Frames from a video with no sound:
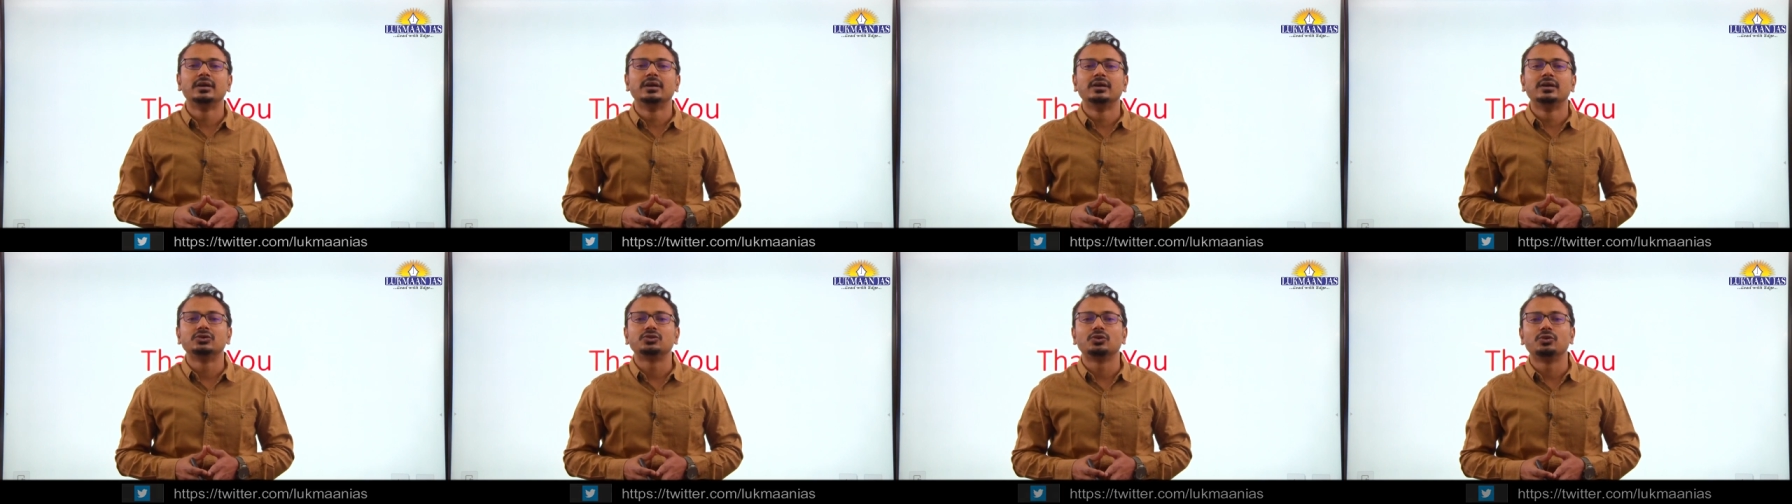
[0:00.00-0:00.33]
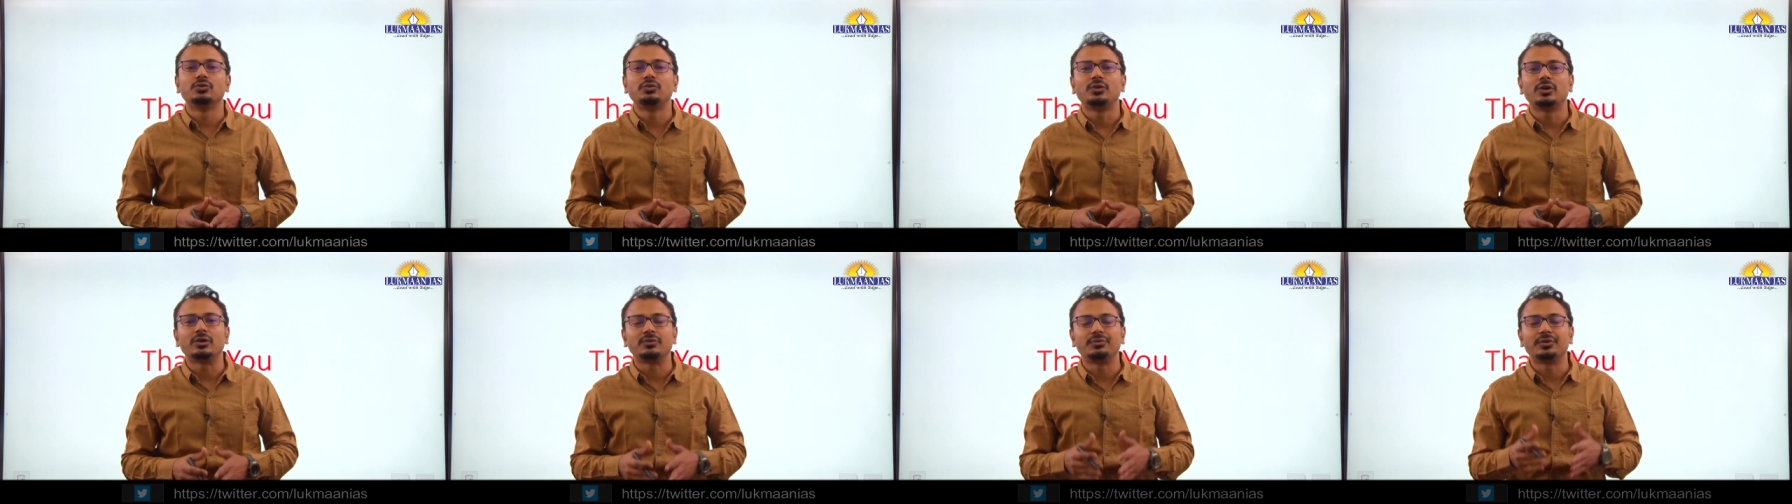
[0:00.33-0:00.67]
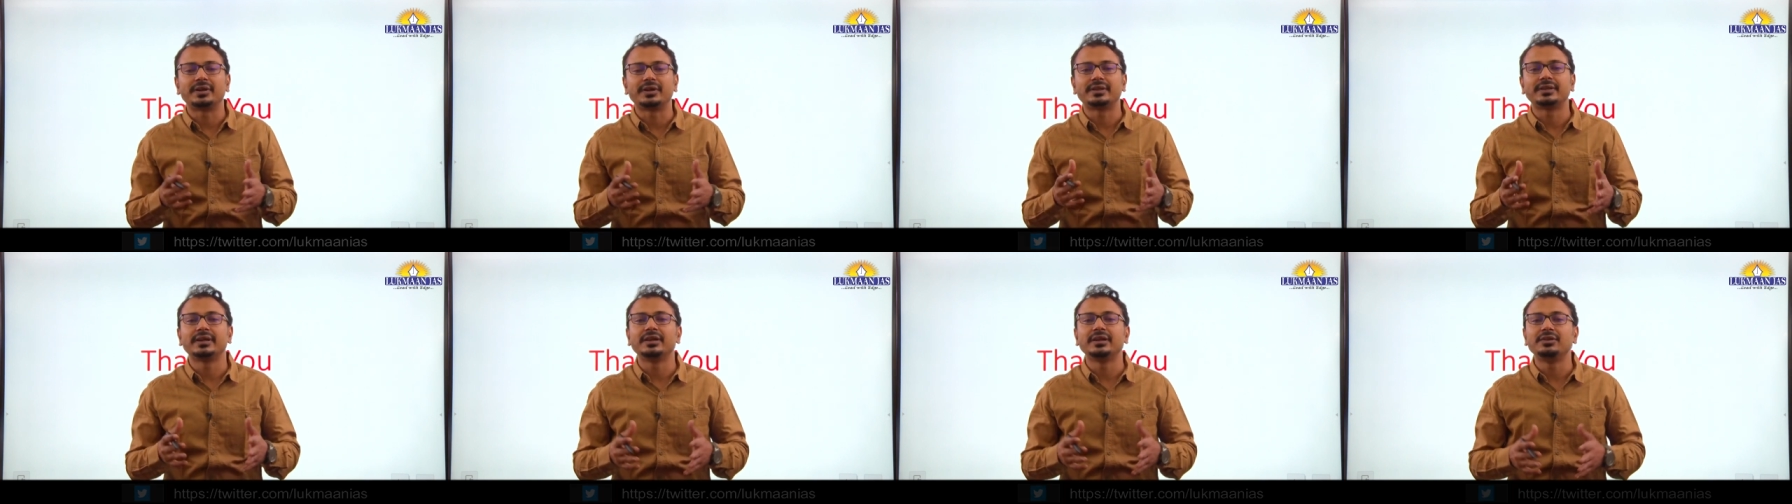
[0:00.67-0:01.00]
So, for
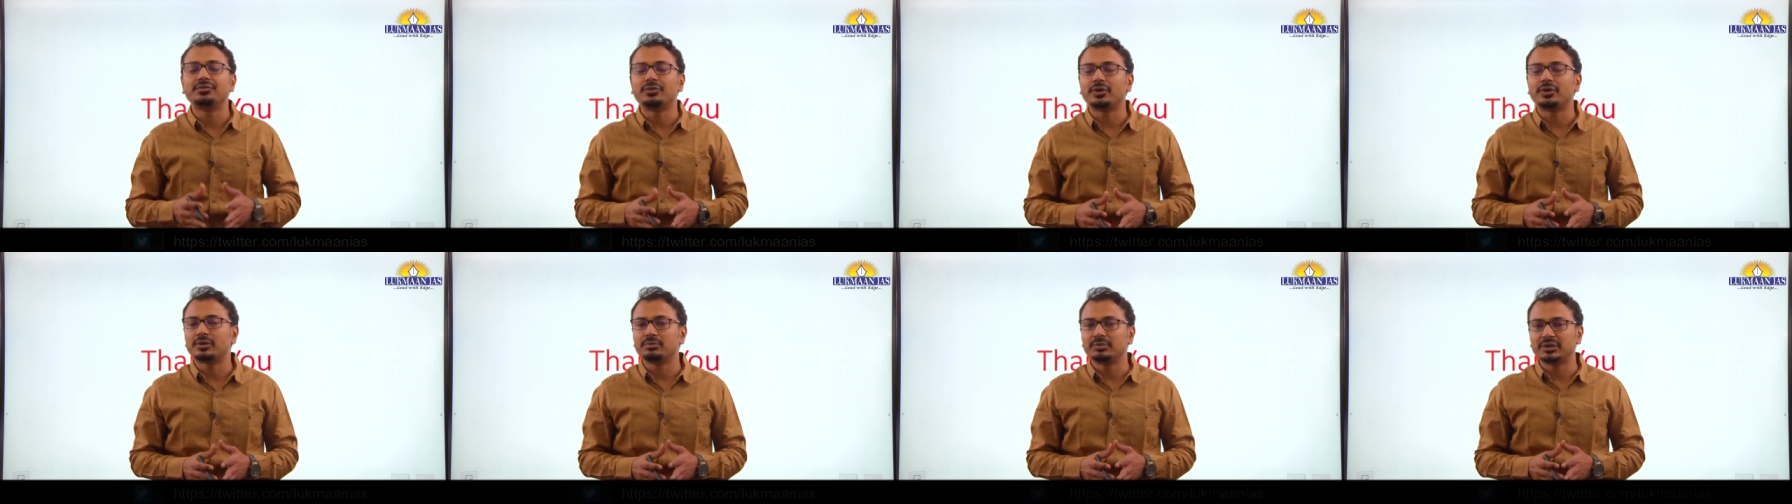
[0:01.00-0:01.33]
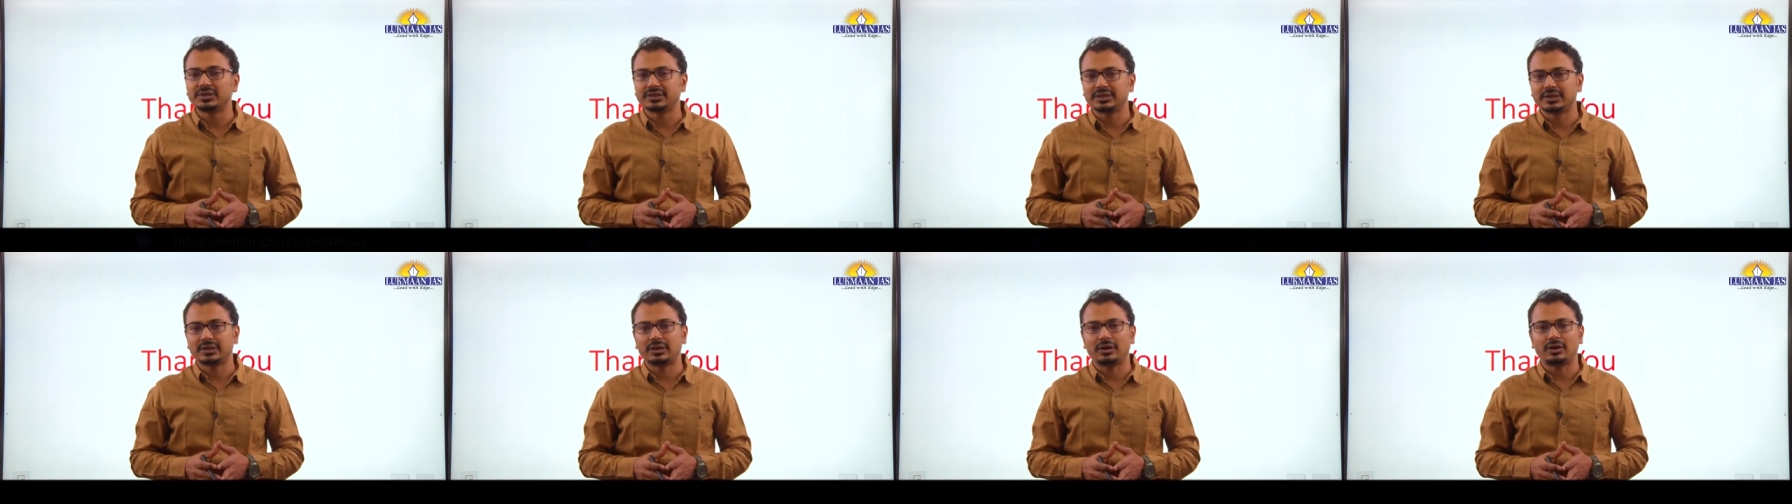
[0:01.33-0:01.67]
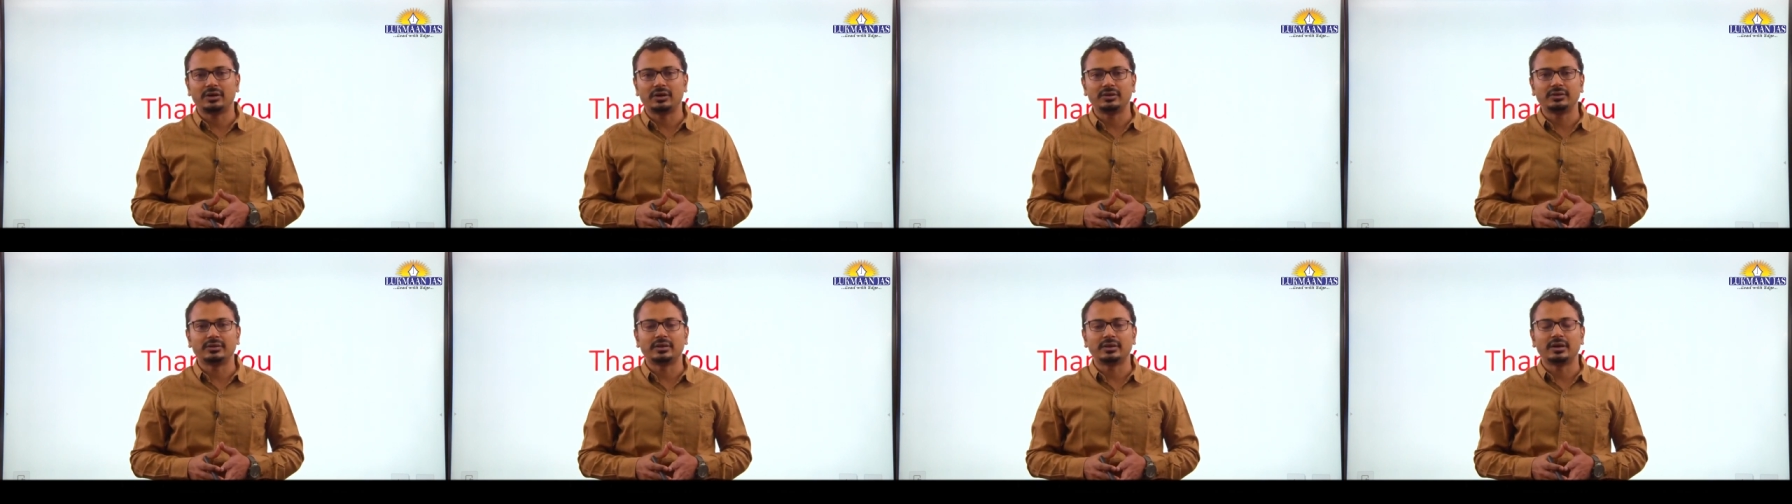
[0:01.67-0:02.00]
further information on